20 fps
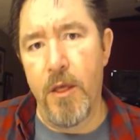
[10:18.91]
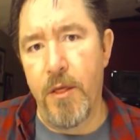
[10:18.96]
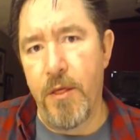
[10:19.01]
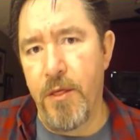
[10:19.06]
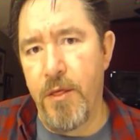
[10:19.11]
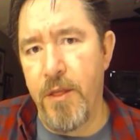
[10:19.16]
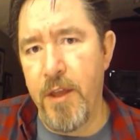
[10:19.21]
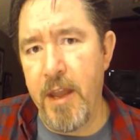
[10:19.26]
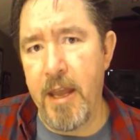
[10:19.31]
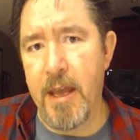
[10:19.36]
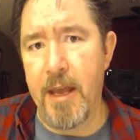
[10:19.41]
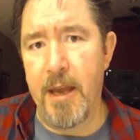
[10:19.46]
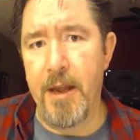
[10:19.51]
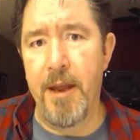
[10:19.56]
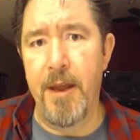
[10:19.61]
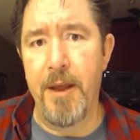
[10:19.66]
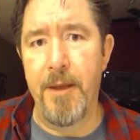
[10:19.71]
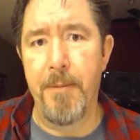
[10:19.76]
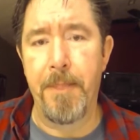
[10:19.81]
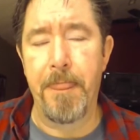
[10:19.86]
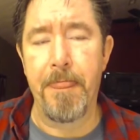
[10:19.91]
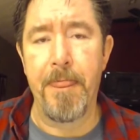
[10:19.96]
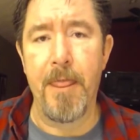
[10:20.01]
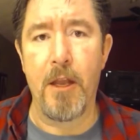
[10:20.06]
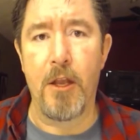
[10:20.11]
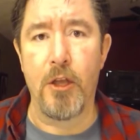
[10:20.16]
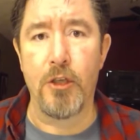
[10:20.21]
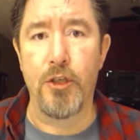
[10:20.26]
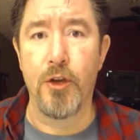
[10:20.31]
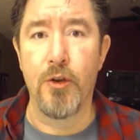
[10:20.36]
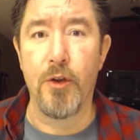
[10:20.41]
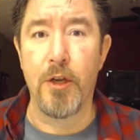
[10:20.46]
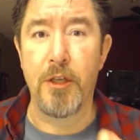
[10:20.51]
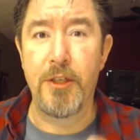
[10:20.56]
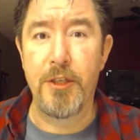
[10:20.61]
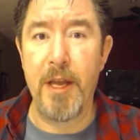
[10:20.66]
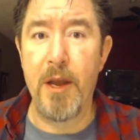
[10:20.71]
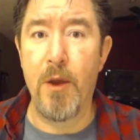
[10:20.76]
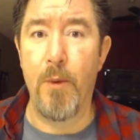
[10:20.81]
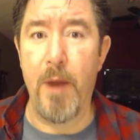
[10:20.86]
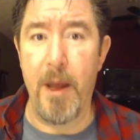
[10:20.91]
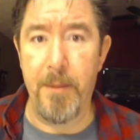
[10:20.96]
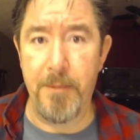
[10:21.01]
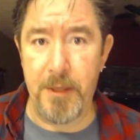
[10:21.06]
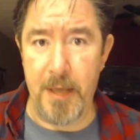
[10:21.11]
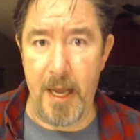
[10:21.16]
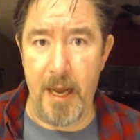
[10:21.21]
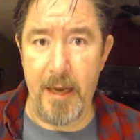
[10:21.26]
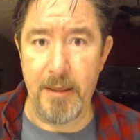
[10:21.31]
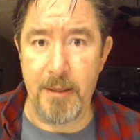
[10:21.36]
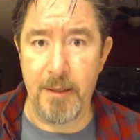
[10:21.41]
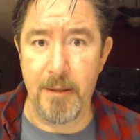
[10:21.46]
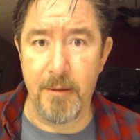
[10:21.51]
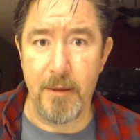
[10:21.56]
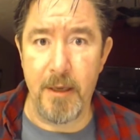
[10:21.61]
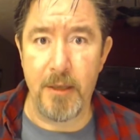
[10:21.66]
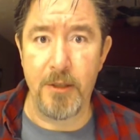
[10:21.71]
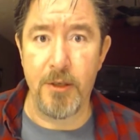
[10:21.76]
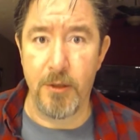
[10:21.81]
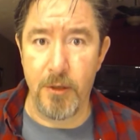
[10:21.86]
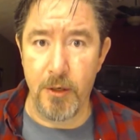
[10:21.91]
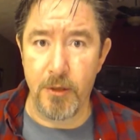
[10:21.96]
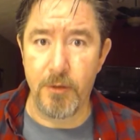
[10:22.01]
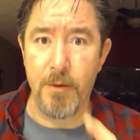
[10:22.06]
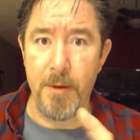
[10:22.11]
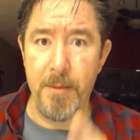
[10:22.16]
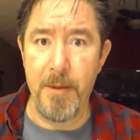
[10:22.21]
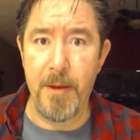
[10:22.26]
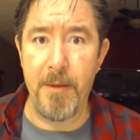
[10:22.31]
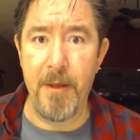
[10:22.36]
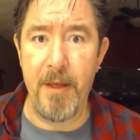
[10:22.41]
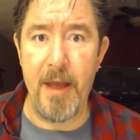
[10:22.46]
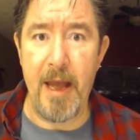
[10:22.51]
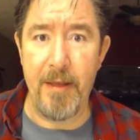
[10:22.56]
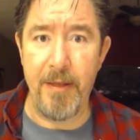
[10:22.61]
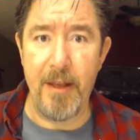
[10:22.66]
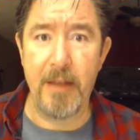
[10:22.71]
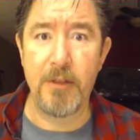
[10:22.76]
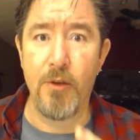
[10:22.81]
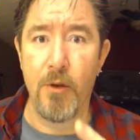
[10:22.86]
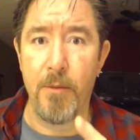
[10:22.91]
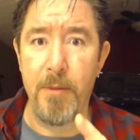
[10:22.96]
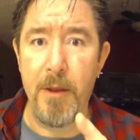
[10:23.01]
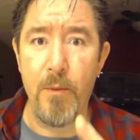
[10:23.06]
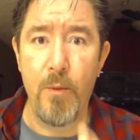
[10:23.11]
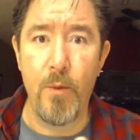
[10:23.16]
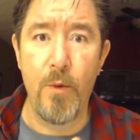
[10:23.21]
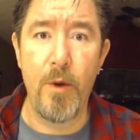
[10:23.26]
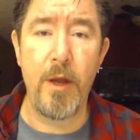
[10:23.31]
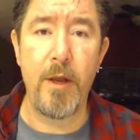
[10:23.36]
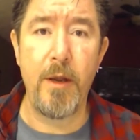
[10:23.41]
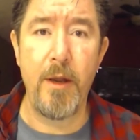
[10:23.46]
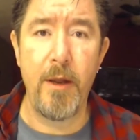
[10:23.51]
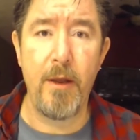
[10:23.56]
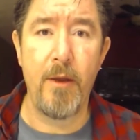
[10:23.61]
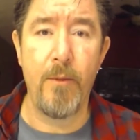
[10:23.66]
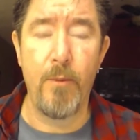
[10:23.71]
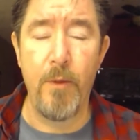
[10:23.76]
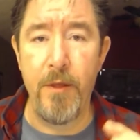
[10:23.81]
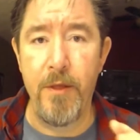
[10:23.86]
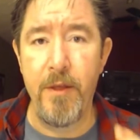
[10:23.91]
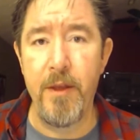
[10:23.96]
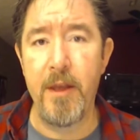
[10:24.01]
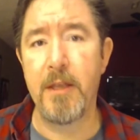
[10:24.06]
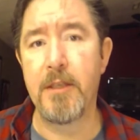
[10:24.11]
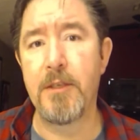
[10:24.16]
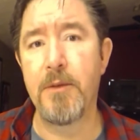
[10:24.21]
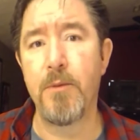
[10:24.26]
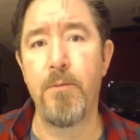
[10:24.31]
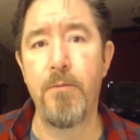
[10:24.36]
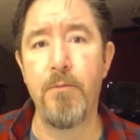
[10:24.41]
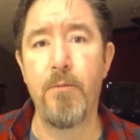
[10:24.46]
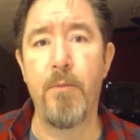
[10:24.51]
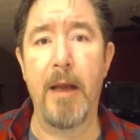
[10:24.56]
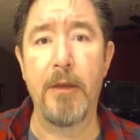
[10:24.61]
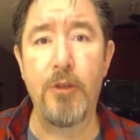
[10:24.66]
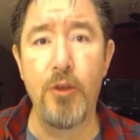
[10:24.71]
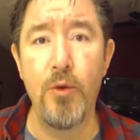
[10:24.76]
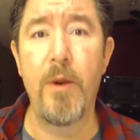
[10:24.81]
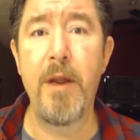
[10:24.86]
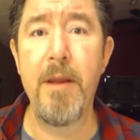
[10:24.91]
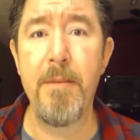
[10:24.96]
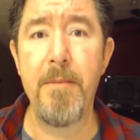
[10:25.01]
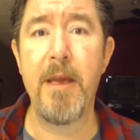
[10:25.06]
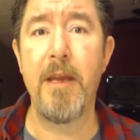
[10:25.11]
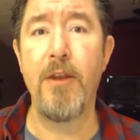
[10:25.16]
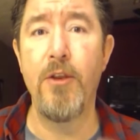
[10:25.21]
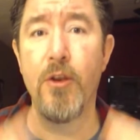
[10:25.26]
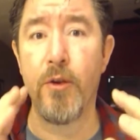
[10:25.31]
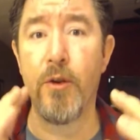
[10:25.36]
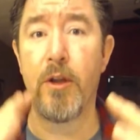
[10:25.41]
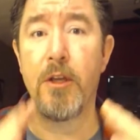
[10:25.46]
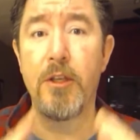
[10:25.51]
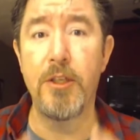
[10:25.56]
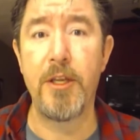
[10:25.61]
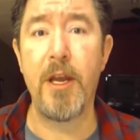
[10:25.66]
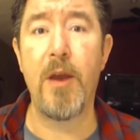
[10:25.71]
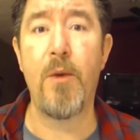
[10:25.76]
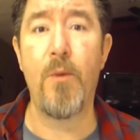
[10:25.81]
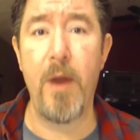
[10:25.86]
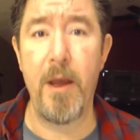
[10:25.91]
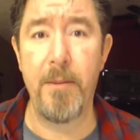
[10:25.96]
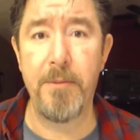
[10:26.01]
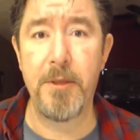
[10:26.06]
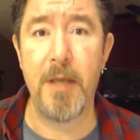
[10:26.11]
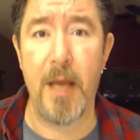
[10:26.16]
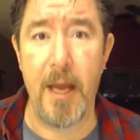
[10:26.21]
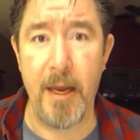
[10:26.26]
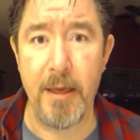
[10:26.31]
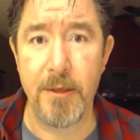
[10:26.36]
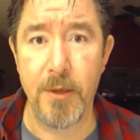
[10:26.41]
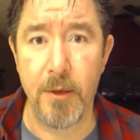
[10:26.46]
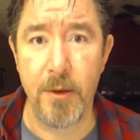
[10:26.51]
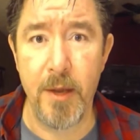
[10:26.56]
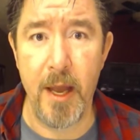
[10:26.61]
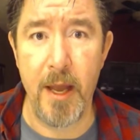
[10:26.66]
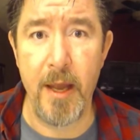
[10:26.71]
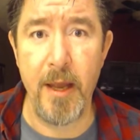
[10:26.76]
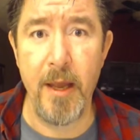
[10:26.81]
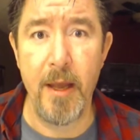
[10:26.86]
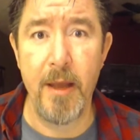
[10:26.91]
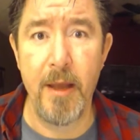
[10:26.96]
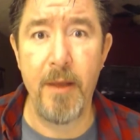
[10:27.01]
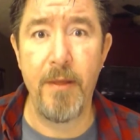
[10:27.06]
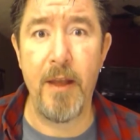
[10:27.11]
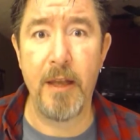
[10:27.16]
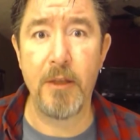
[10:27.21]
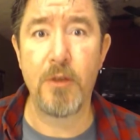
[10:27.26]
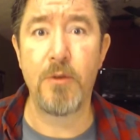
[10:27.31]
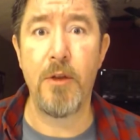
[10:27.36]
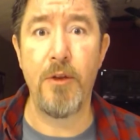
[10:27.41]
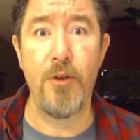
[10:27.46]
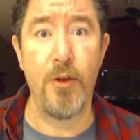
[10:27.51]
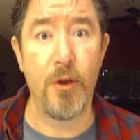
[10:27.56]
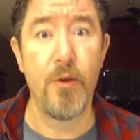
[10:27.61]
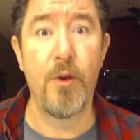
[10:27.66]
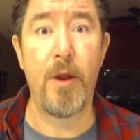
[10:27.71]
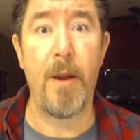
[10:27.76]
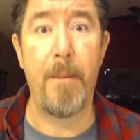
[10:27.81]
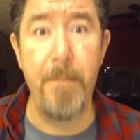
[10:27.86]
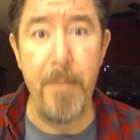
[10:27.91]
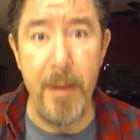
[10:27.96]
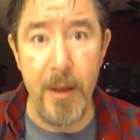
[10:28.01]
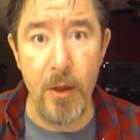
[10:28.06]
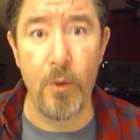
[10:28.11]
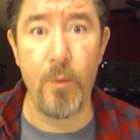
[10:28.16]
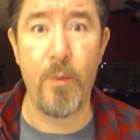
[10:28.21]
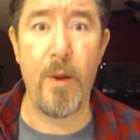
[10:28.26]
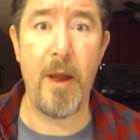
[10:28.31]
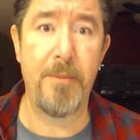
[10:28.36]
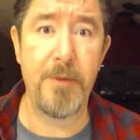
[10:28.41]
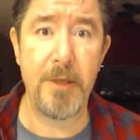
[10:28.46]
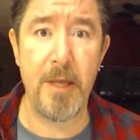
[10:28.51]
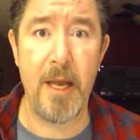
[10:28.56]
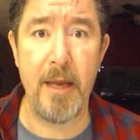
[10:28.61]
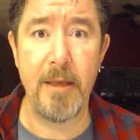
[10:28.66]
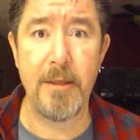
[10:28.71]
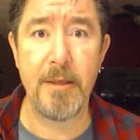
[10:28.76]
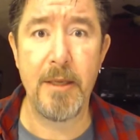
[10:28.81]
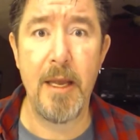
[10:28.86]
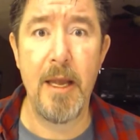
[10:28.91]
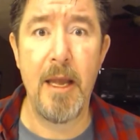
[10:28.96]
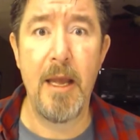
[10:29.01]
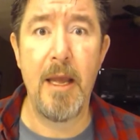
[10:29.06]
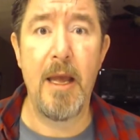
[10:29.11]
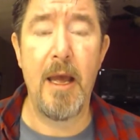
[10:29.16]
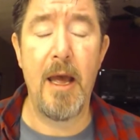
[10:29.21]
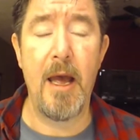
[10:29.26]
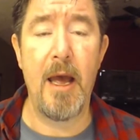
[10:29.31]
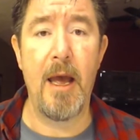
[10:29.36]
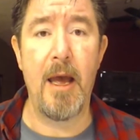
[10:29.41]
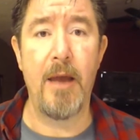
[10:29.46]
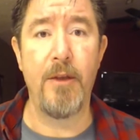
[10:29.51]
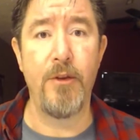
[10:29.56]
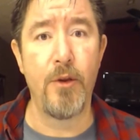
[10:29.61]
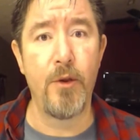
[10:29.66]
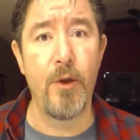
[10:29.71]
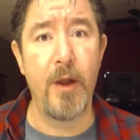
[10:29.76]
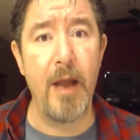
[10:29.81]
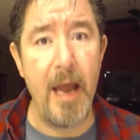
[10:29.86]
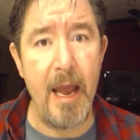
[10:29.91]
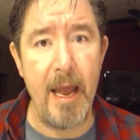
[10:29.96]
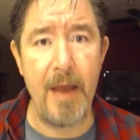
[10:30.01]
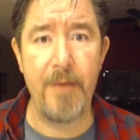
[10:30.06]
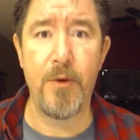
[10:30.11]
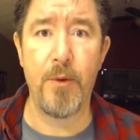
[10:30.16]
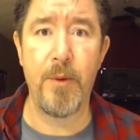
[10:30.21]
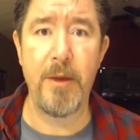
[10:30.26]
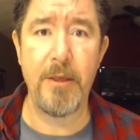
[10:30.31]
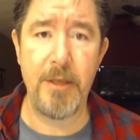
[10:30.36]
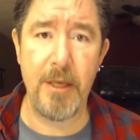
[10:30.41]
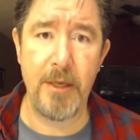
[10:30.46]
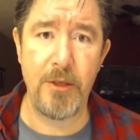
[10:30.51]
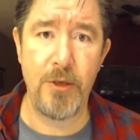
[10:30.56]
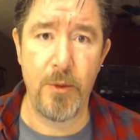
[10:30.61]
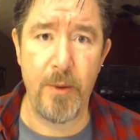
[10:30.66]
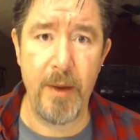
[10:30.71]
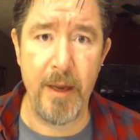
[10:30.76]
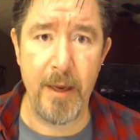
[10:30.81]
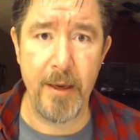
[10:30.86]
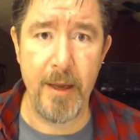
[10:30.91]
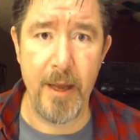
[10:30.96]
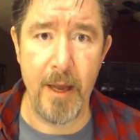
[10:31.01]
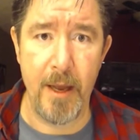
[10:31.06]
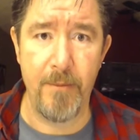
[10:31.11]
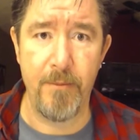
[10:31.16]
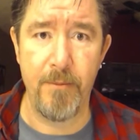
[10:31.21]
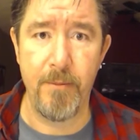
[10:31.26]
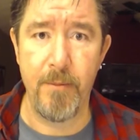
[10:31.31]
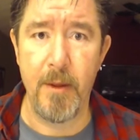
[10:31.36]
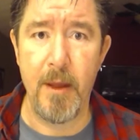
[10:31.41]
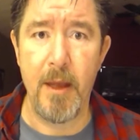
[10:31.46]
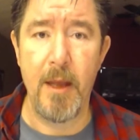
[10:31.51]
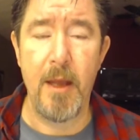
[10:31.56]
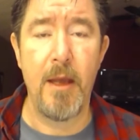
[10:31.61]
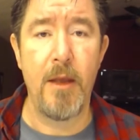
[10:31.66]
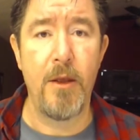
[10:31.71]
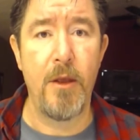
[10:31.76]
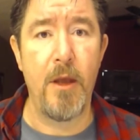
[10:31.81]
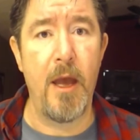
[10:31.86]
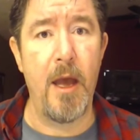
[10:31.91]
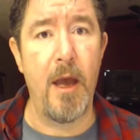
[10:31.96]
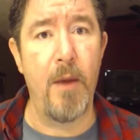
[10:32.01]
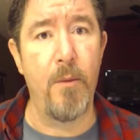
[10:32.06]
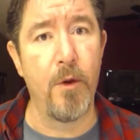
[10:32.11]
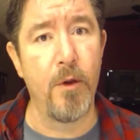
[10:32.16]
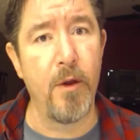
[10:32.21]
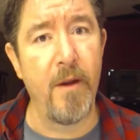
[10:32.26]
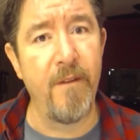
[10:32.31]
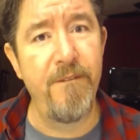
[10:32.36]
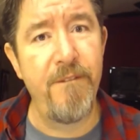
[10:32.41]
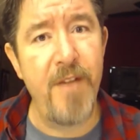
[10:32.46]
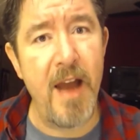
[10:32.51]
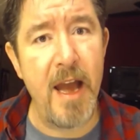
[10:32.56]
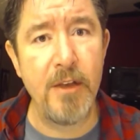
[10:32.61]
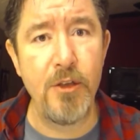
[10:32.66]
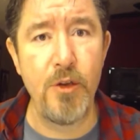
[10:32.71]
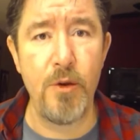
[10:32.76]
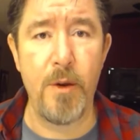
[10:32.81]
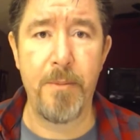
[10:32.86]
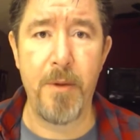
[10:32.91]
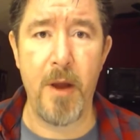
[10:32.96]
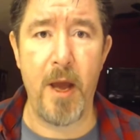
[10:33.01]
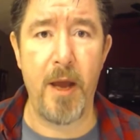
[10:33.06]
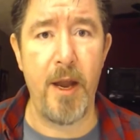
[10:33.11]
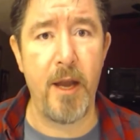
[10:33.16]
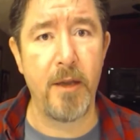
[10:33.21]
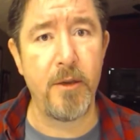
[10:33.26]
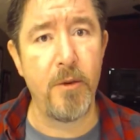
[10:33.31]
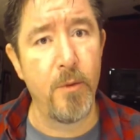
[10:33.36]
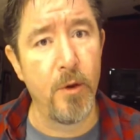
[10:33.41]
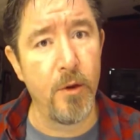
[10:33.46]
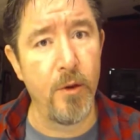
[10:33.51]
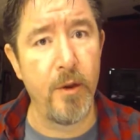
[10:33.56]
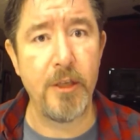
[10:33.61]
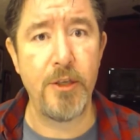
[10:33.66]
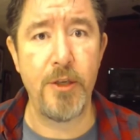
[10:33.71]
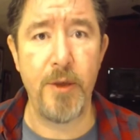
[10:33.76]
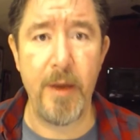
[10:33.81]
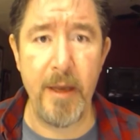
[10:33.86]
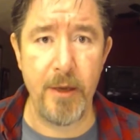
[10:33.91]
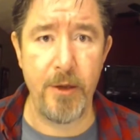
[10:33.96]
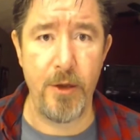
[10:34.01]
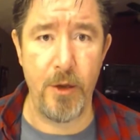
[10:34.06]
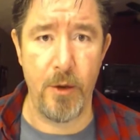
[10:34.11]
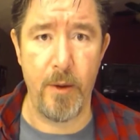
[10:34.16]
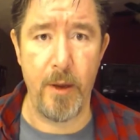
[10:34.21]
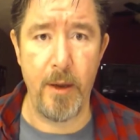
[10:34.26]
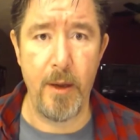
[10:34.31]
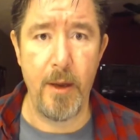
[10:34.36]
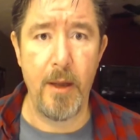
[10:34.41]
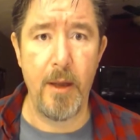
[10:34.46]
Then, because you're going to sell websites, just remember that's going to be one with this. By joining me, you're going to sell websites. Okay, you're going to build websites. You're going to have a residual income. We're going to find you a product and we're going to get you into it.